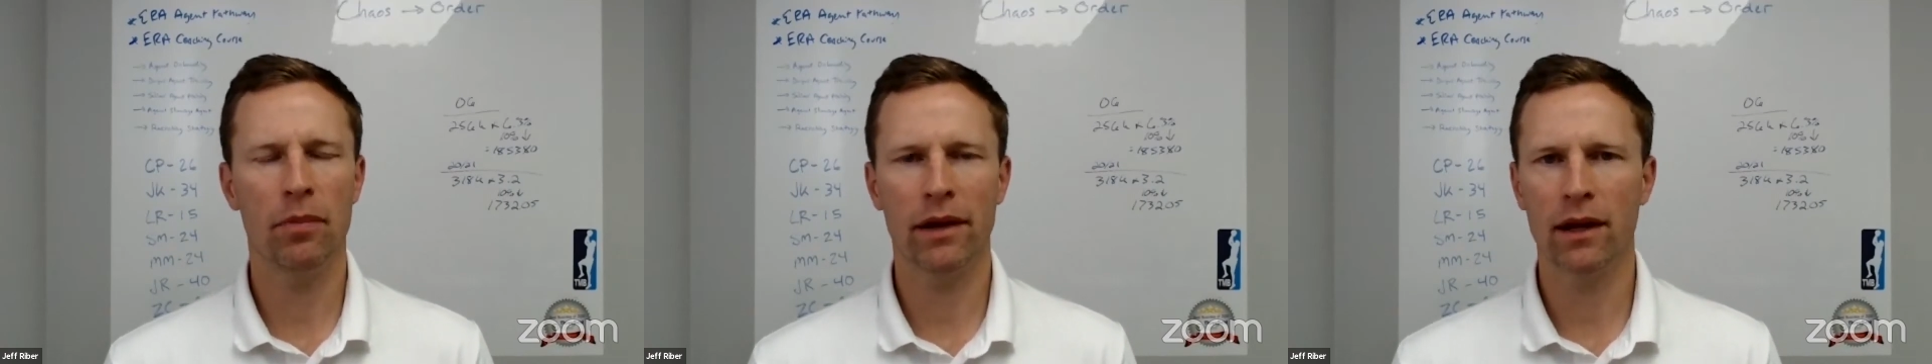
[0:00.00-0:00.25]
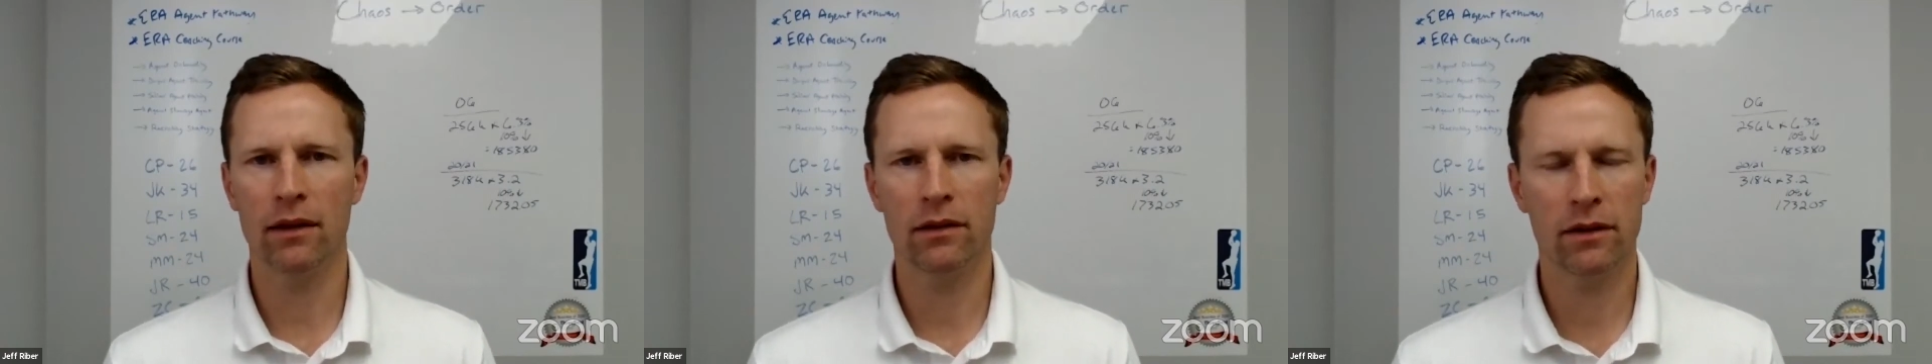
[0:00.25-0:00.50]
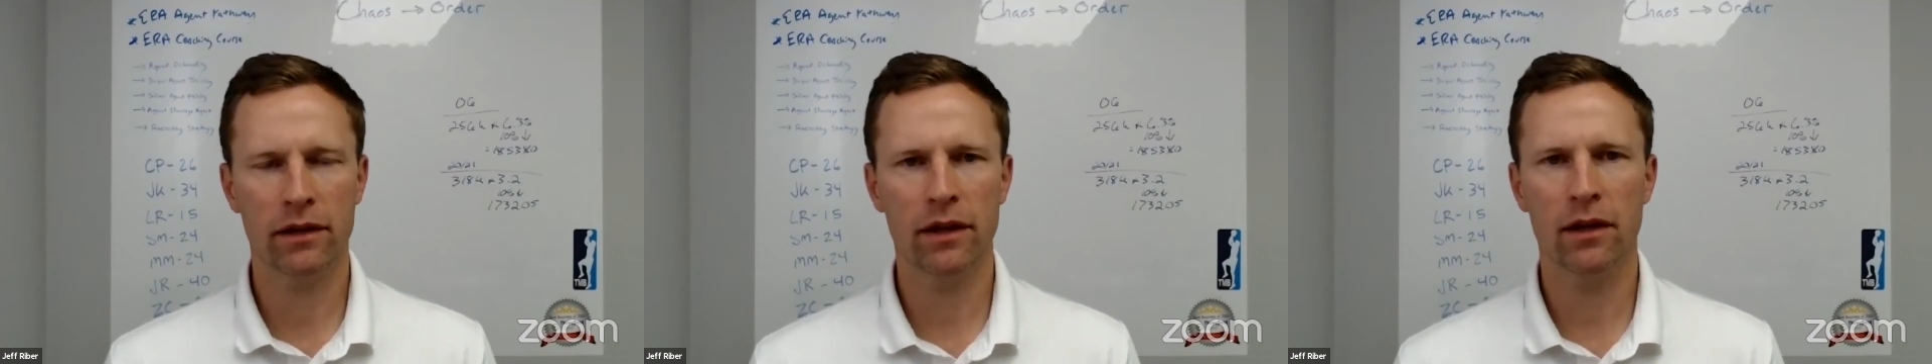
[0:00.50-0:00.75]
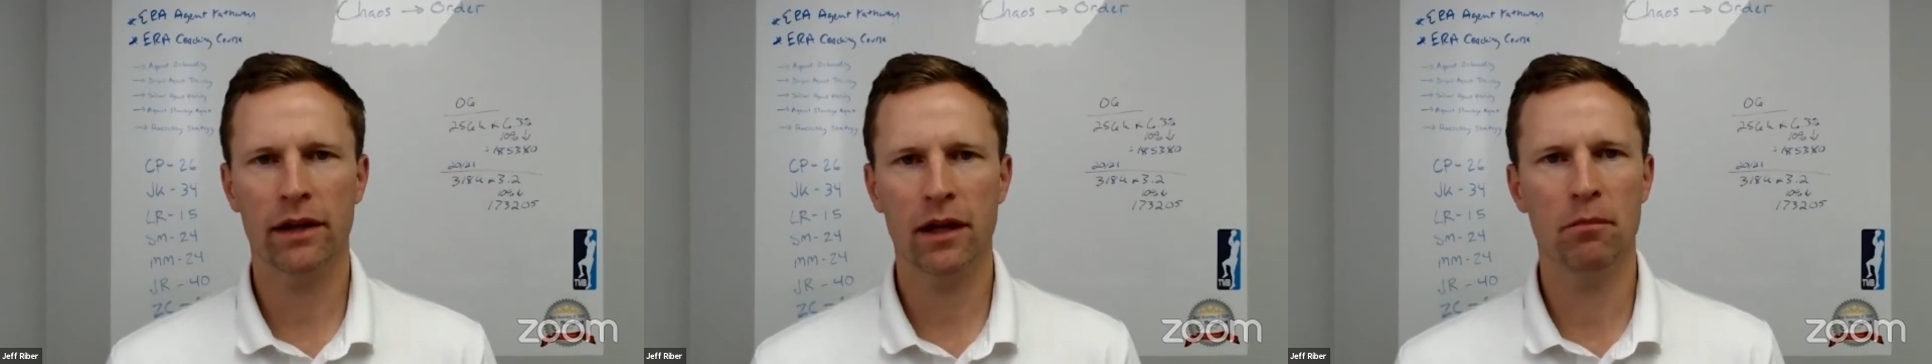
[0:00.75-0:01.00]
and again,
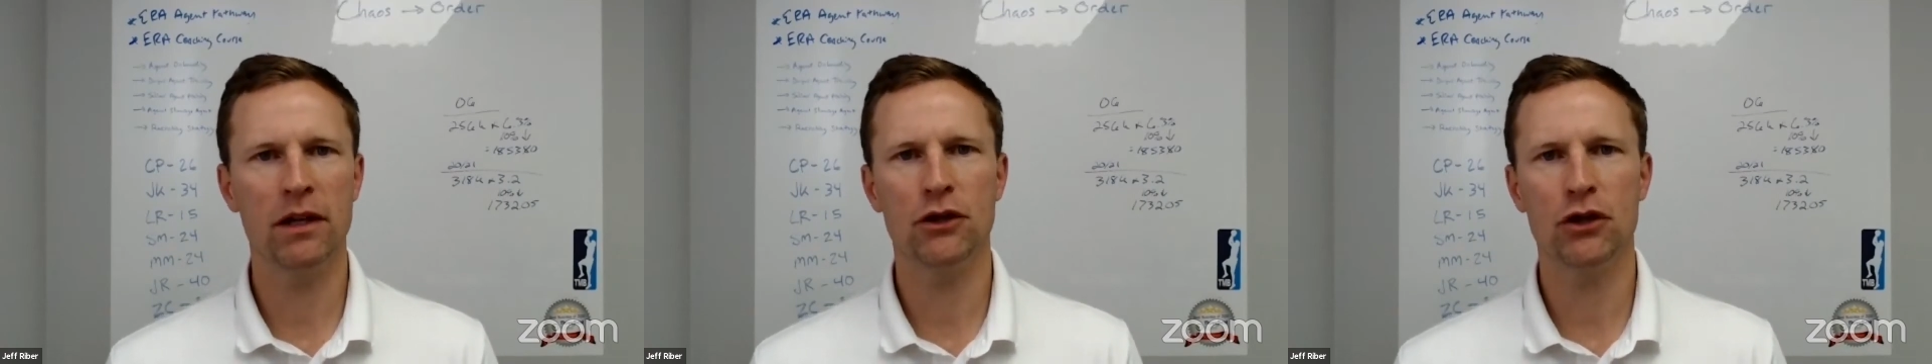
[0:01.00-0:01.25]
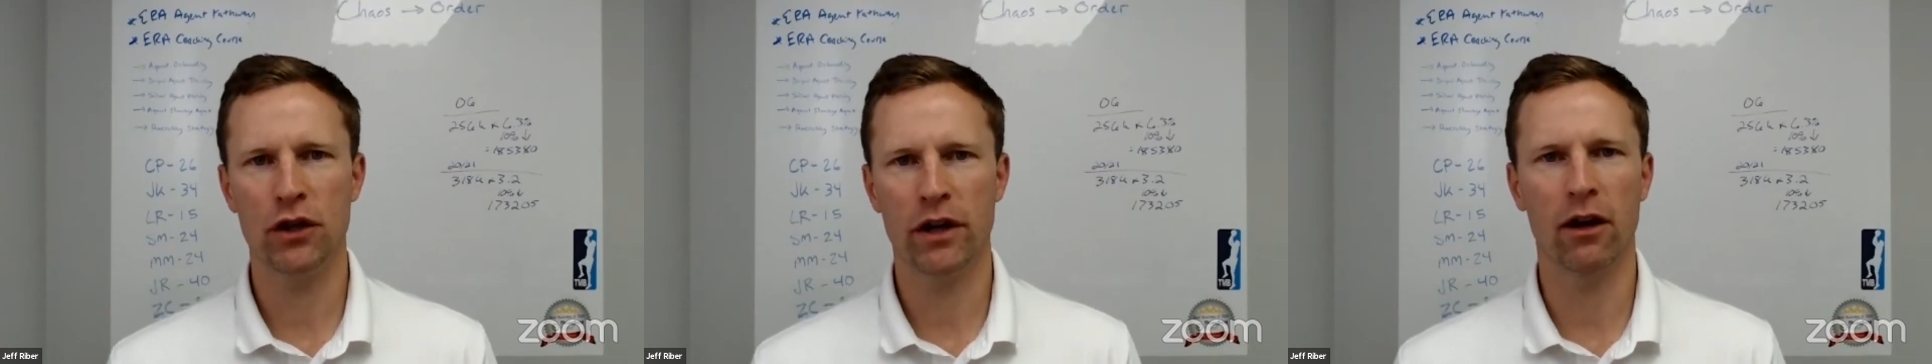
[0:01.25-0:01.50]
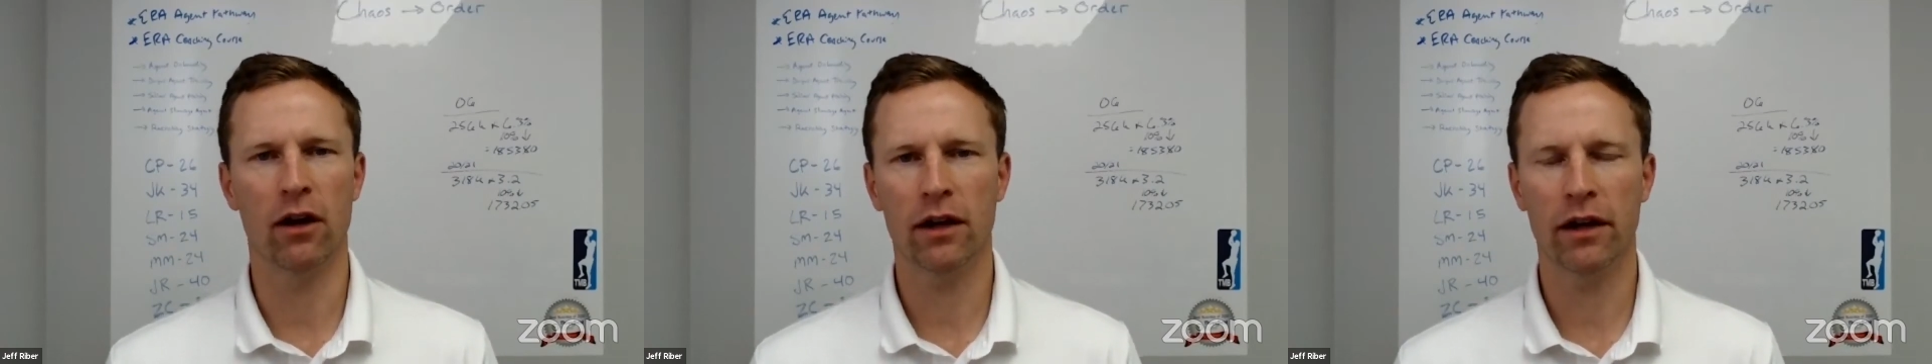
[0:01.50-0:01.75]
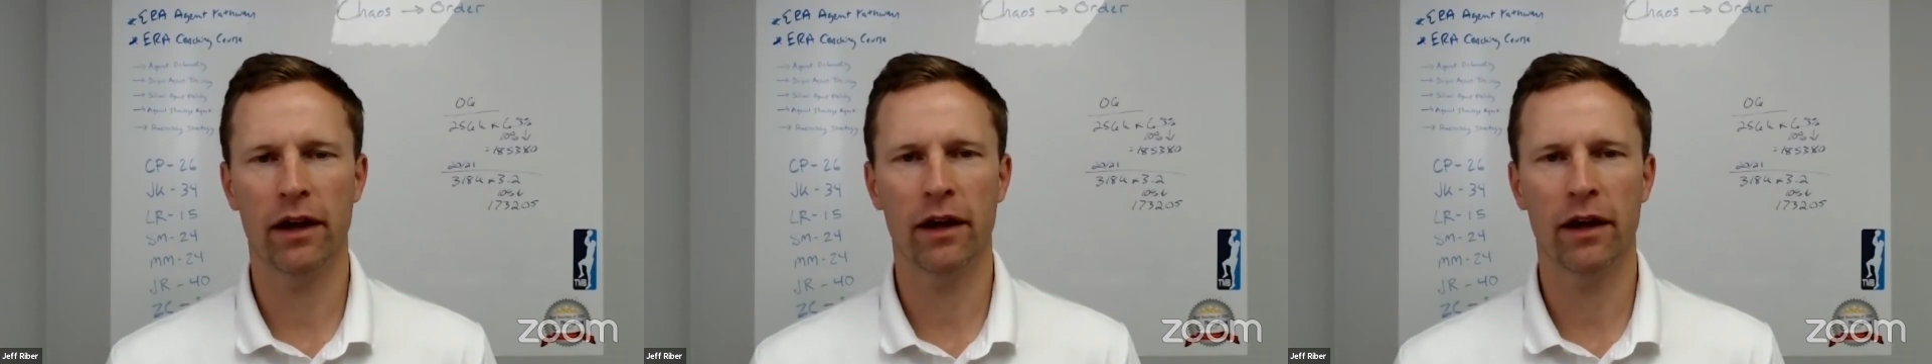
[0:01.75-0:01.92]
can be generic.